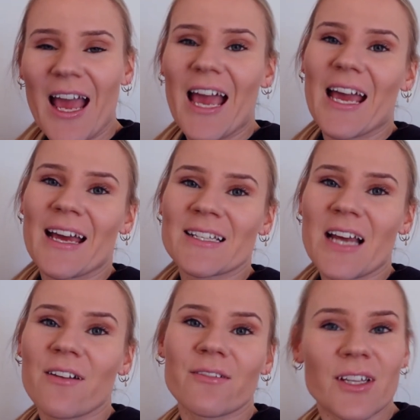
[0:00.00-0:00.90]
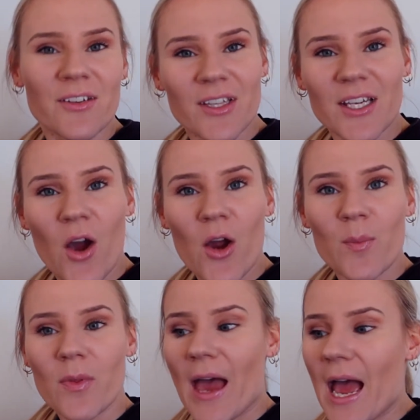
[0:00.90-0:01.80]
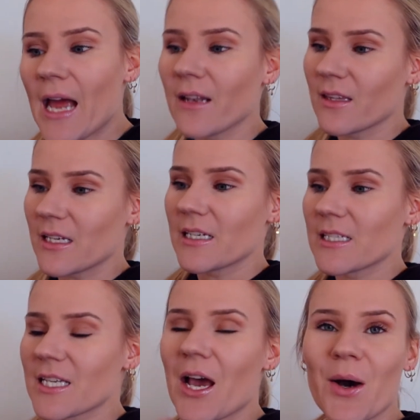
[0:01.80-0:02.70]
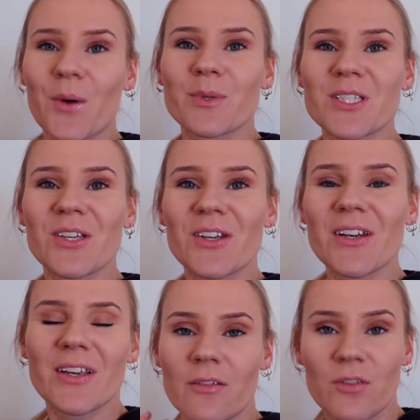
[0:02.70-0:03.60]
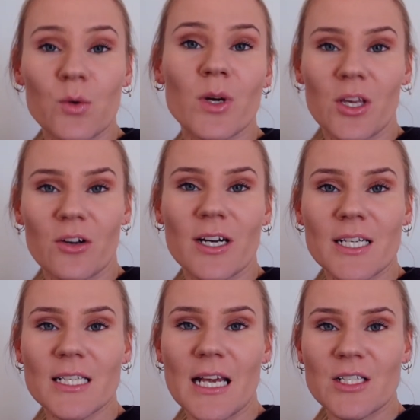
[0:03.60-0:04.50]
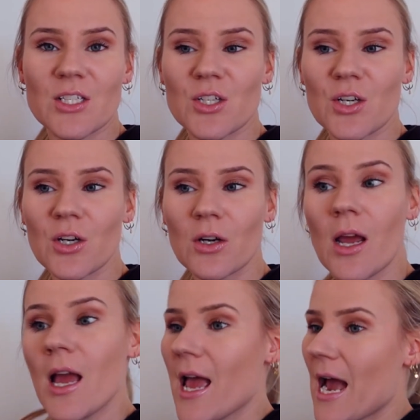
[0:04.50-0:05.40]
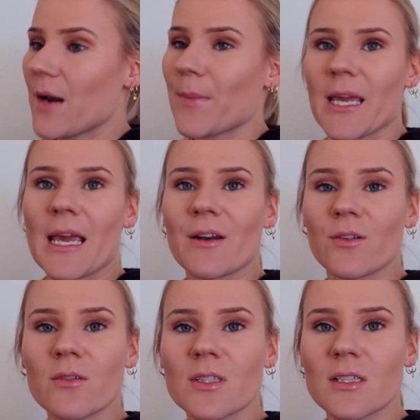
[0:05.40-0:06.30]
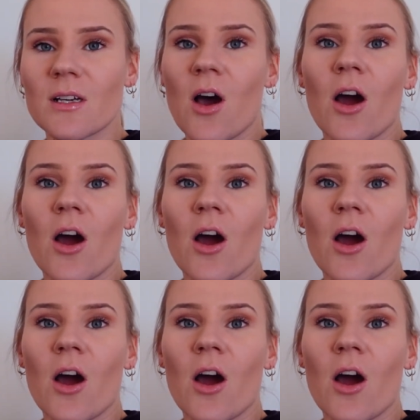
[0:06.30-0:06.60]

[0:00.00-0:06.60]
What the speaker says: and I really hope that this helped you if you were curious as to how to make candles.